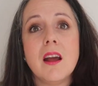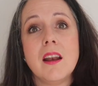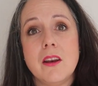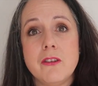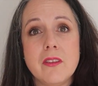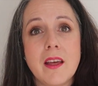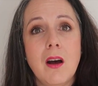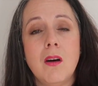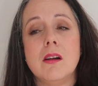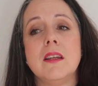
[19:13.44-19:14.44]
And I drew
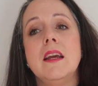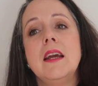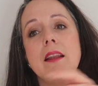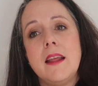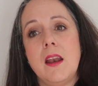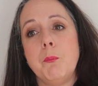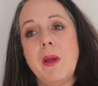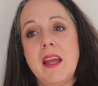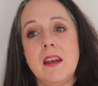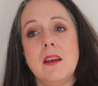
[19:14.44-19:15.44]
that on, then
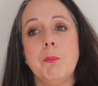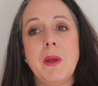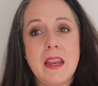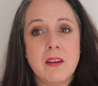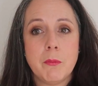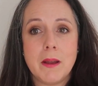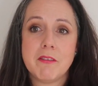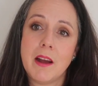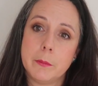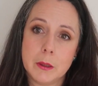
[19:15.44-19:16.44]
pin, pinned my
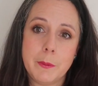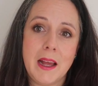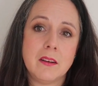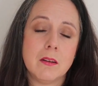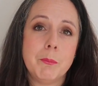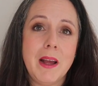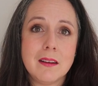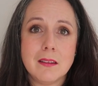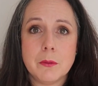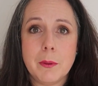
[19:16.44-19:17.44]
fabric back,
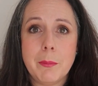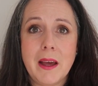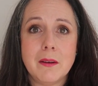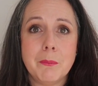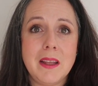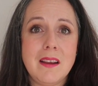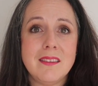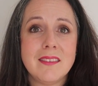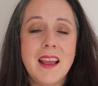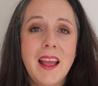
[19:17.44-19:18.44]
back onto my pattern
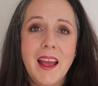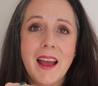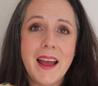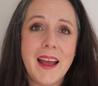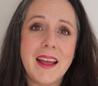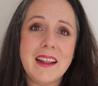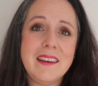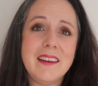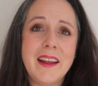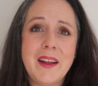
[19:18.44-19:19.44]
piece,
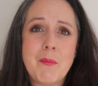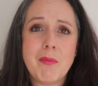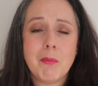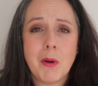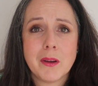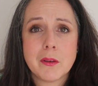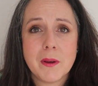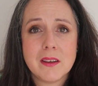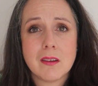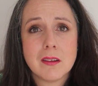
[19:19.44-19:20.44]
and um, marked
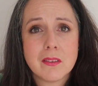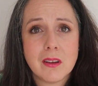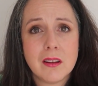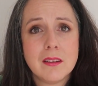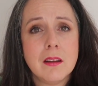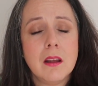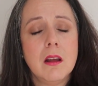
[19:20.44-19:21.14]
my darts on.